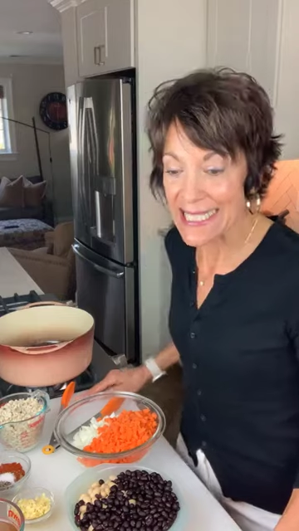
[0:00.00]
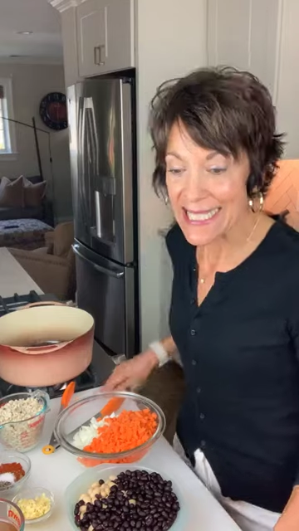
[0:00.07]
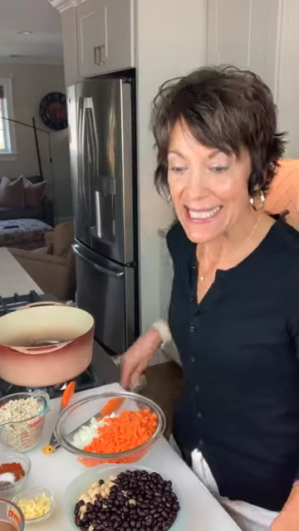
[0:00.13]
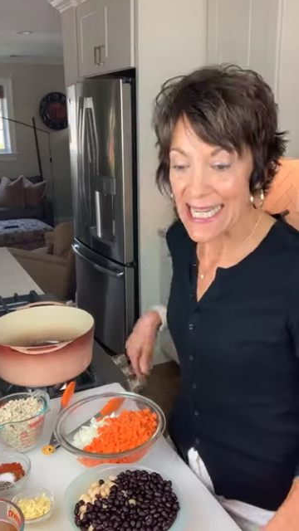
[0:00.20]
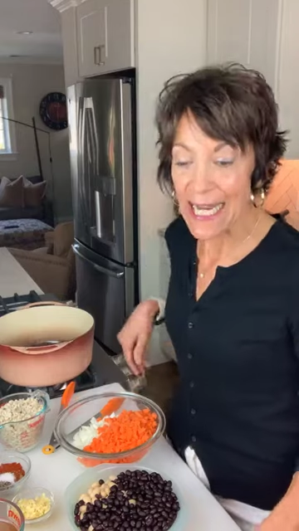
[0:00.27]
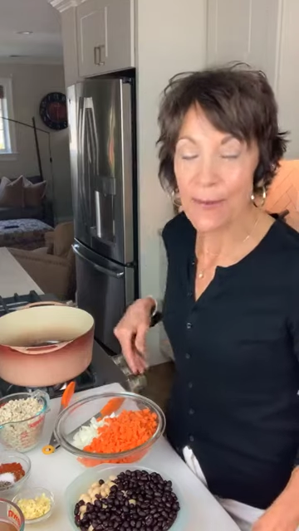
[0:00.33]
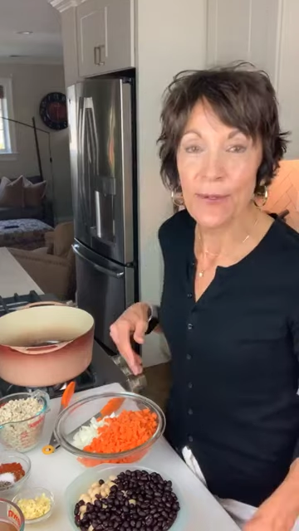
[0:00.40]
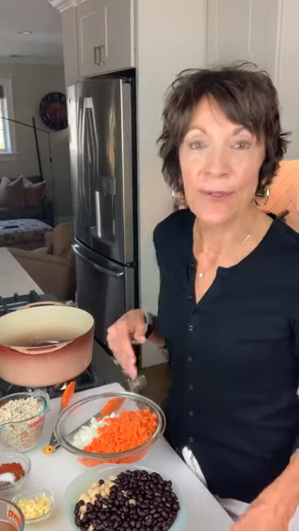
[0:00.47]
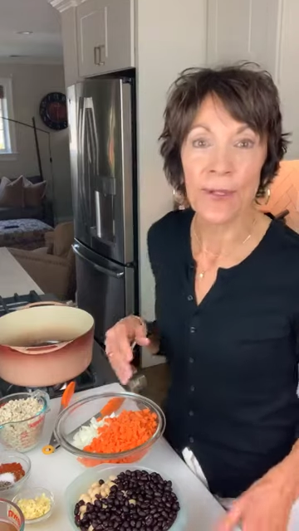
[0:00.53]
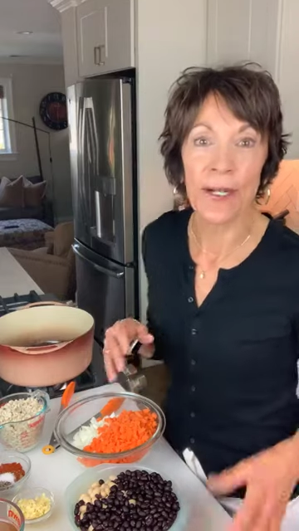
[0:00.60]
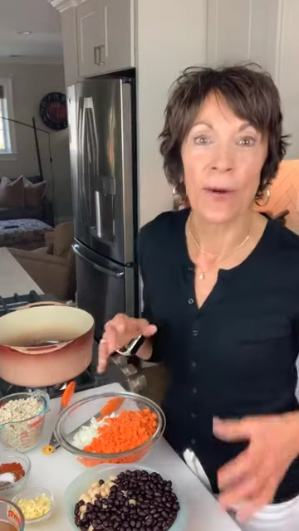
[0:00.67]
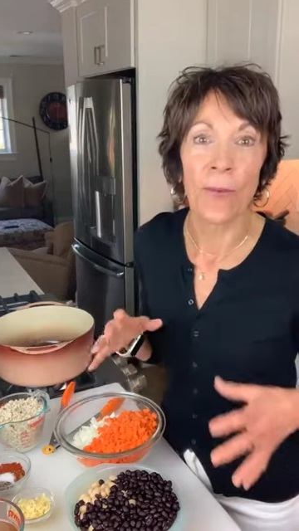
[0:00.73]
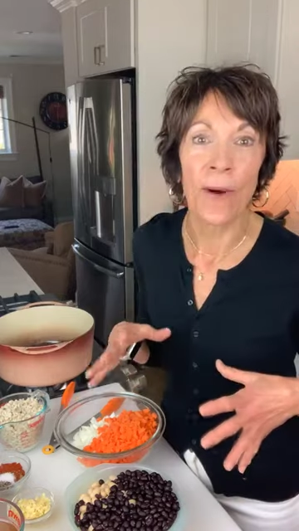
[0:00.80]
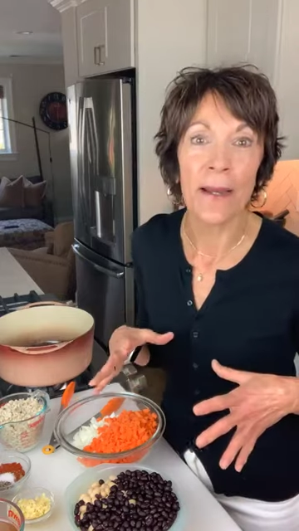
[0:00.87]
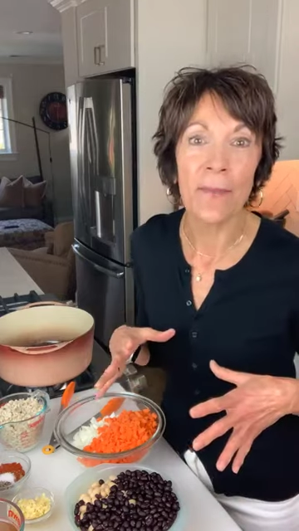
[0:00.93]
and today we're
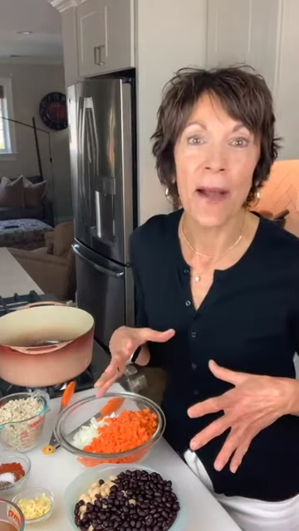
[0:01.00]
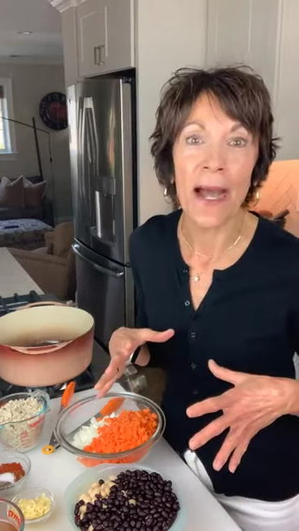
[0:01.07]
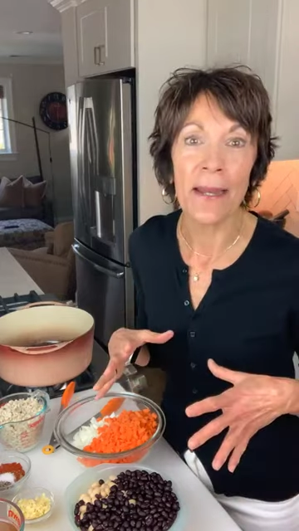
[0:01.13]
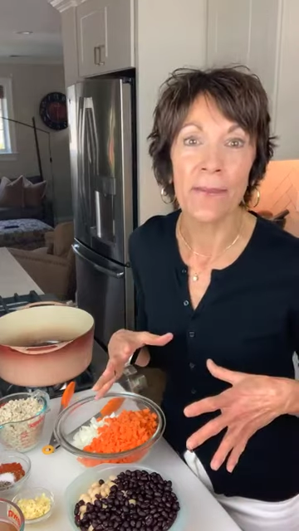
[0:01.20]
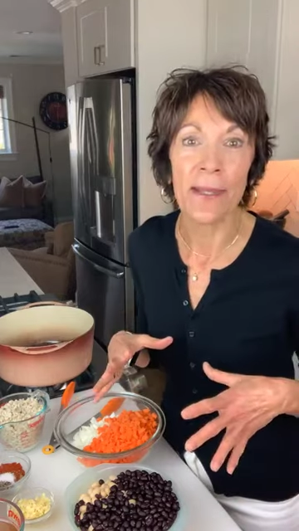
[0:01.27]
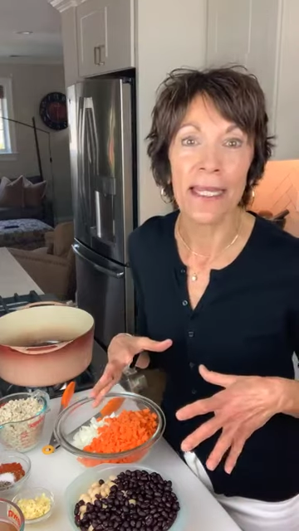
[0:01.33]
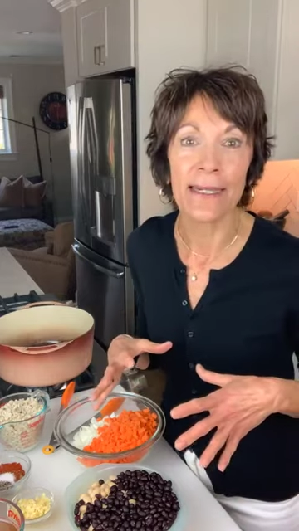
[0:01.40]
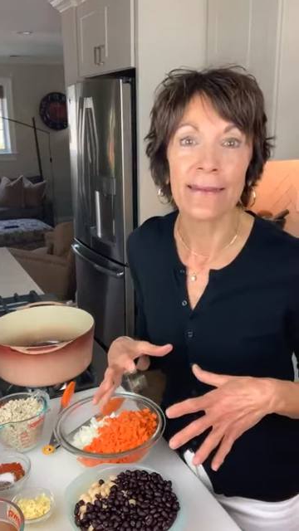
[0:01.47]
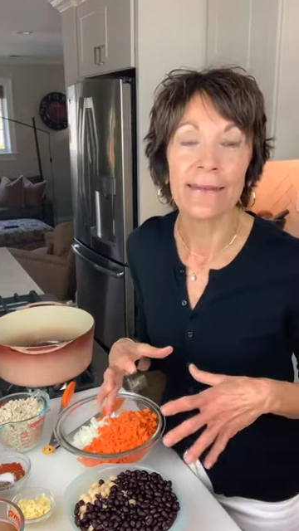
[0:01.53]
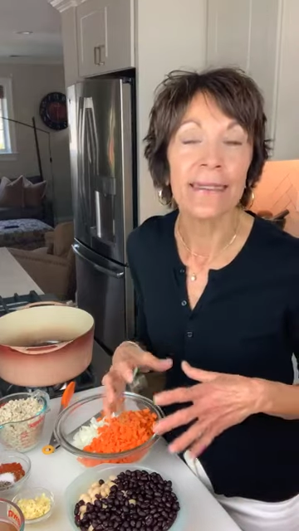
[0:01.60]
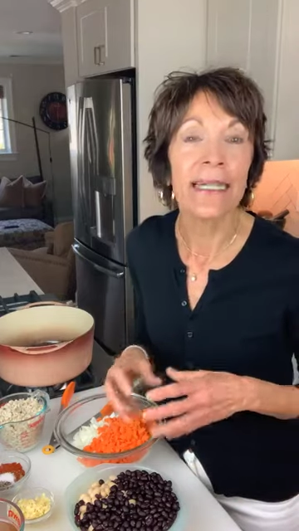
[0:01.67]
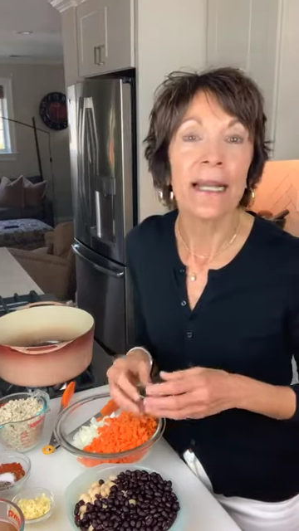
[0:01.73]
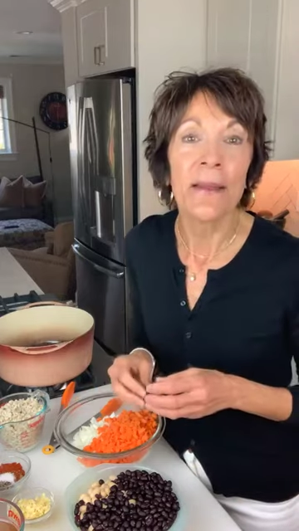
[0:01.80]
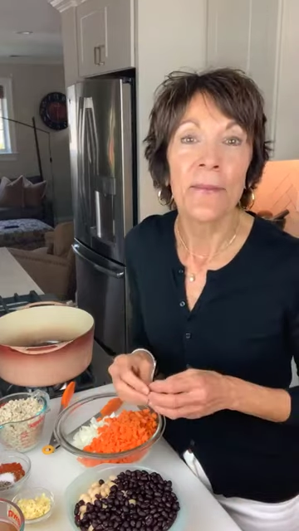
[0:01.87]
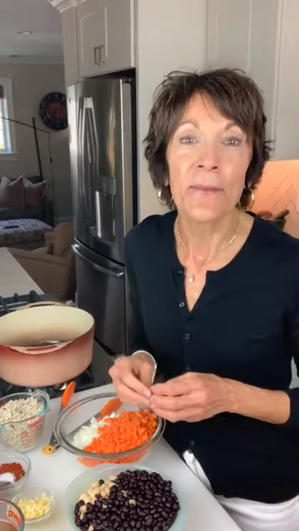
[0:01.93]
doing a one-pot
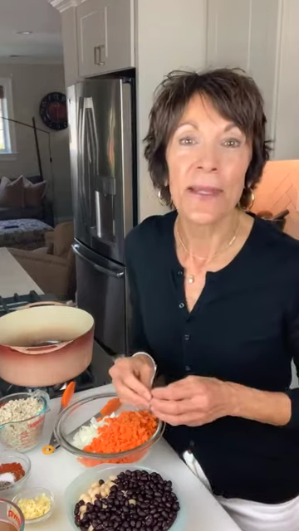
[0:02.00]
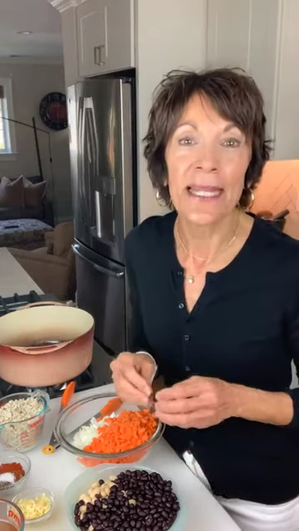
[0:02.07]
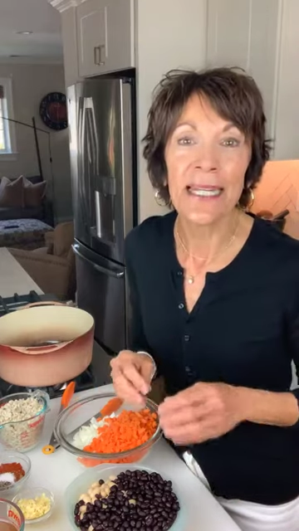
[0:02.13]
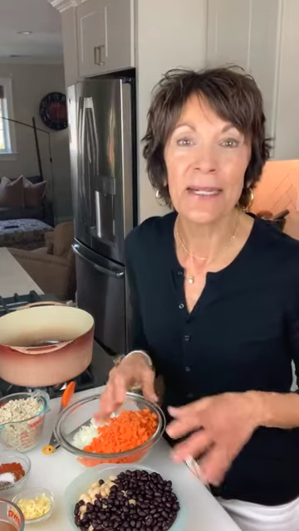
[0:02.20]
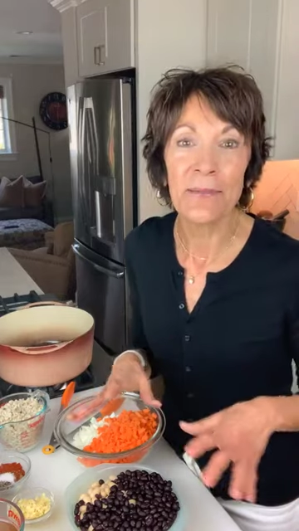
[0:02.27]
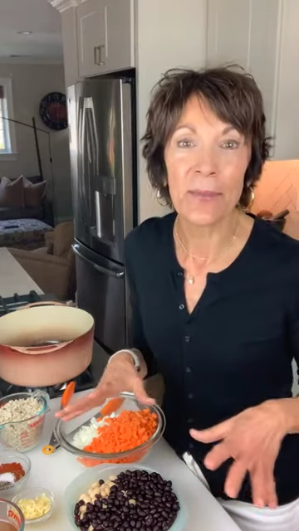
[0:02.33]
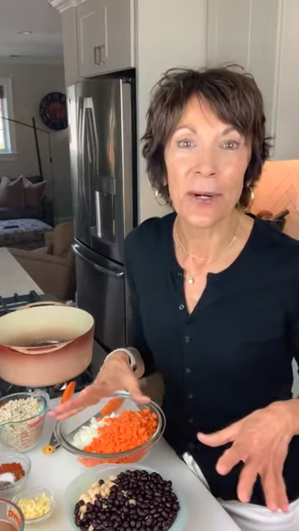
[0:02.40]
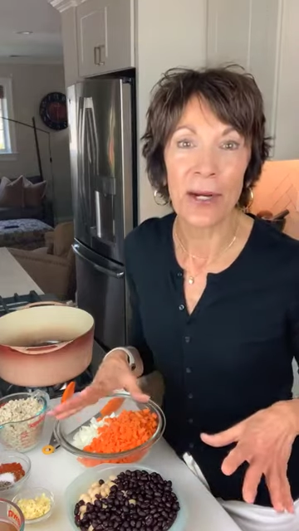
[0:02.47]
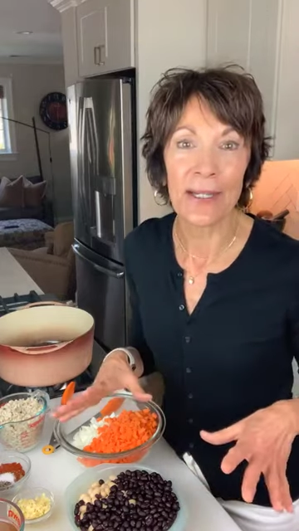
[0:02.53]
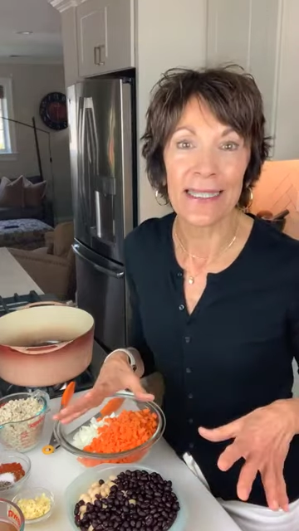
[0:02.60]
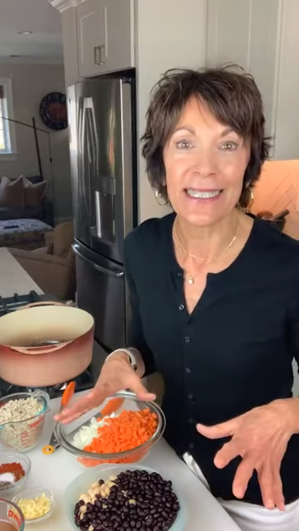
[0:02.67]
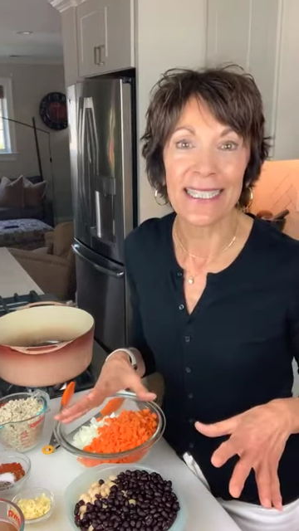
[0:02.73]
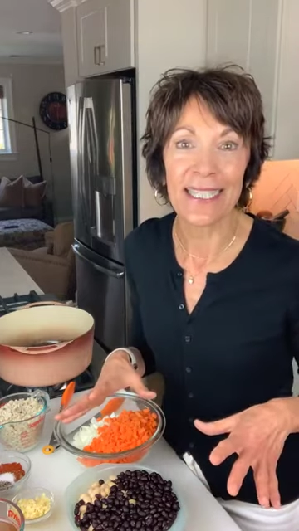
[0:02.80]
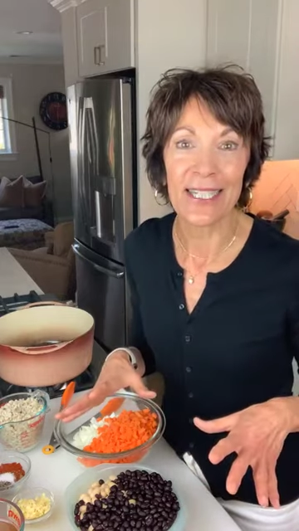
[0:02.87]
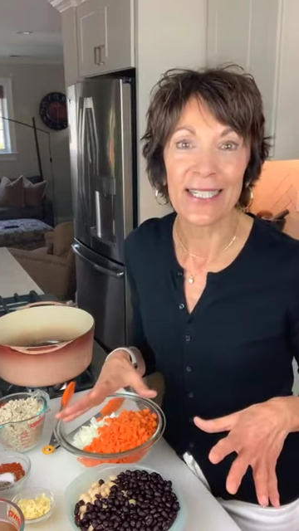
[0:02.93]
meal, bean and
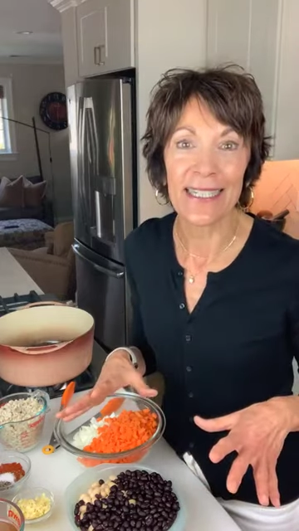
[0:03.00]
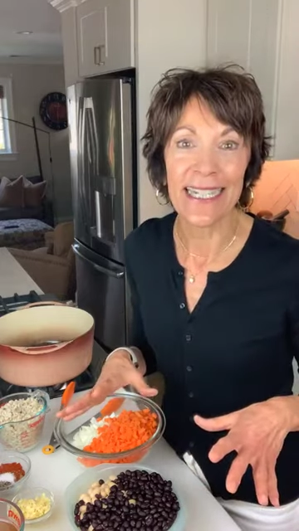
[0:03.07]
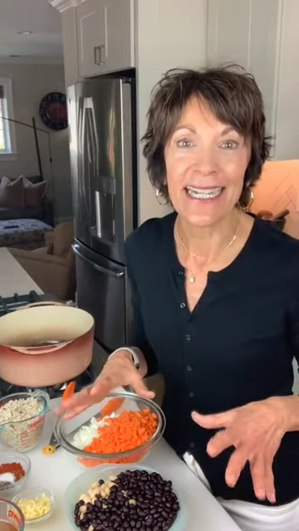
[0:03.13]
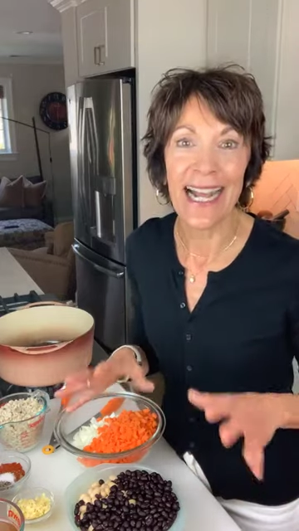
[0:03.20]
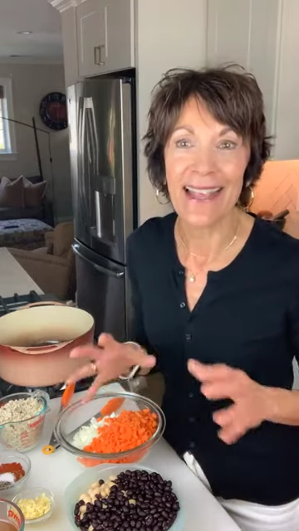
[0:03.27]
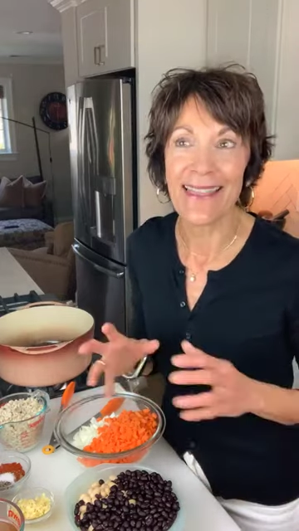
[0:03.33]
barley chili.